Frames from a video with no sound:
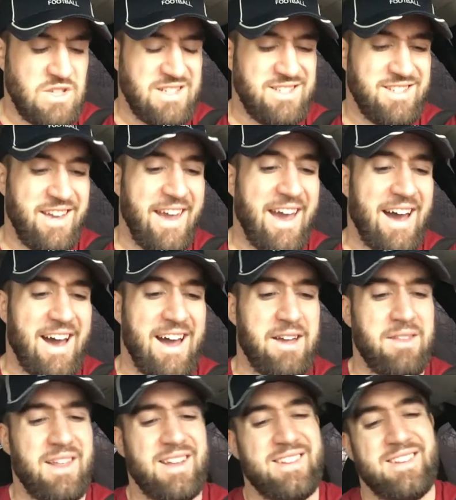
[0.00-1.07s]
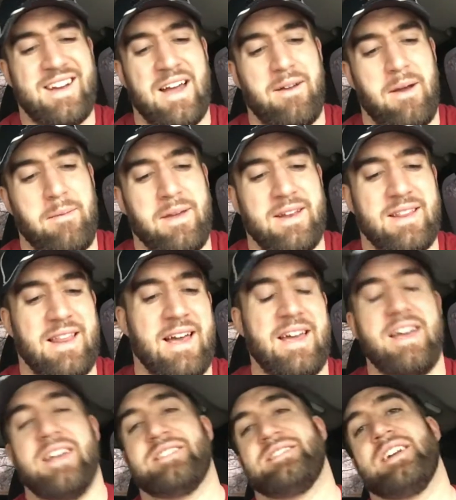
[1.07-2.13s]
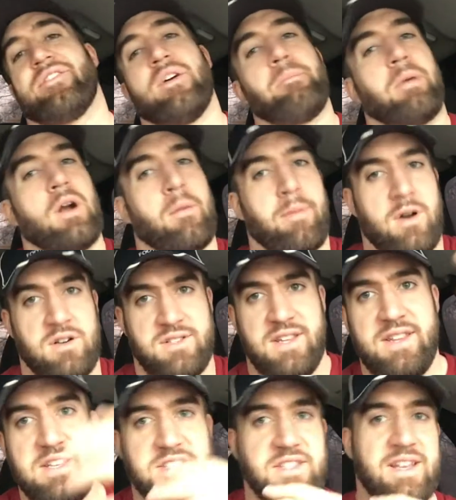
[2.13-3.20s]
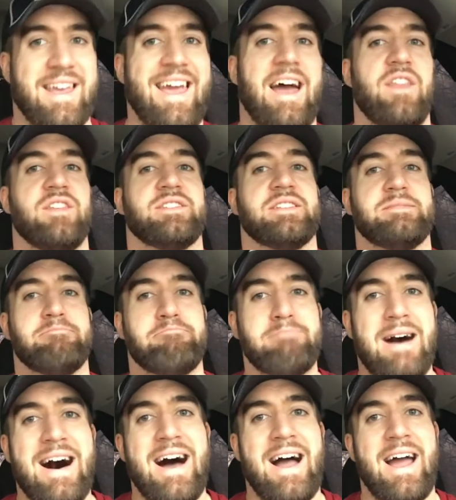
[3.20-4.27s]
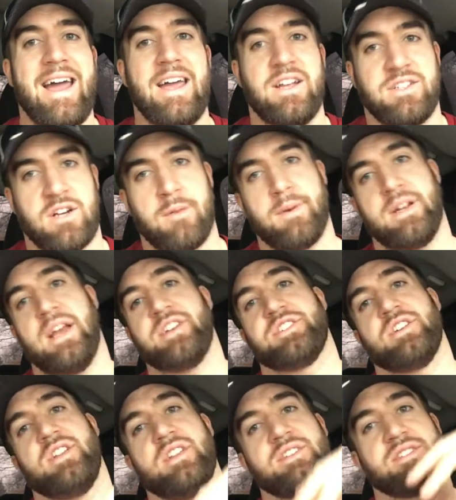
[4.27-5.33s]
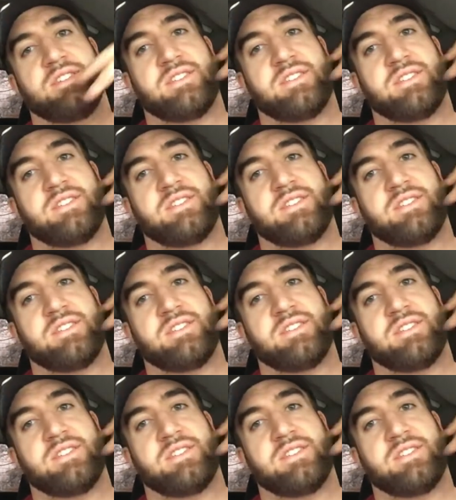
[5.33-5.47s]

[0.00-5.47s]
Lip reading: So yeah, I mean, it's different per person. This is my interpretation of this.